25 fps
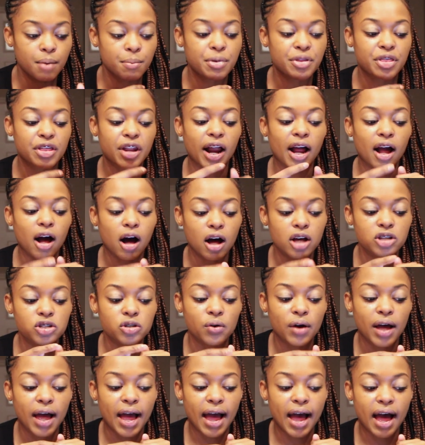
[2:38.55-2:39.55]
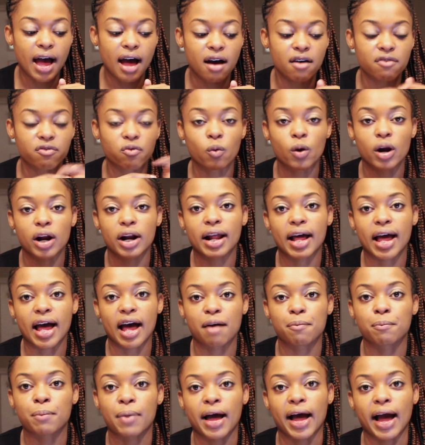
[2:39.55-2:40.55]
But then I also have
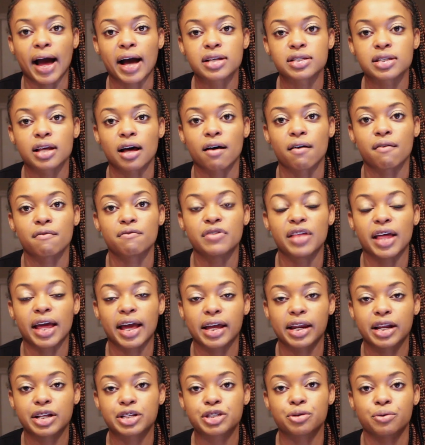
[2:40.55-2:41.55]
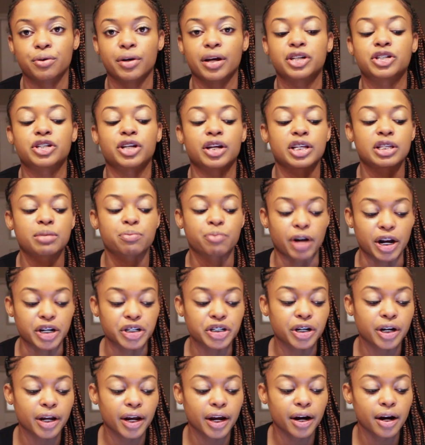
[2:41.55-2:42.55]
1.5 packs of the 82-inch
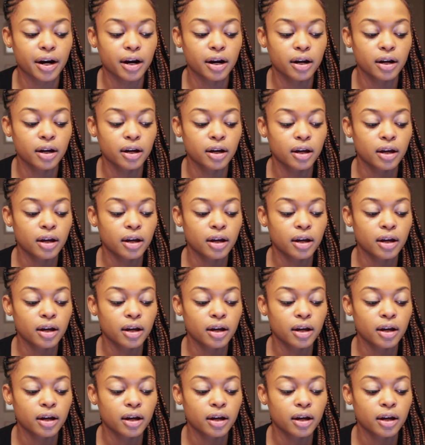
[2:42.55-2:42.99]
expression hair.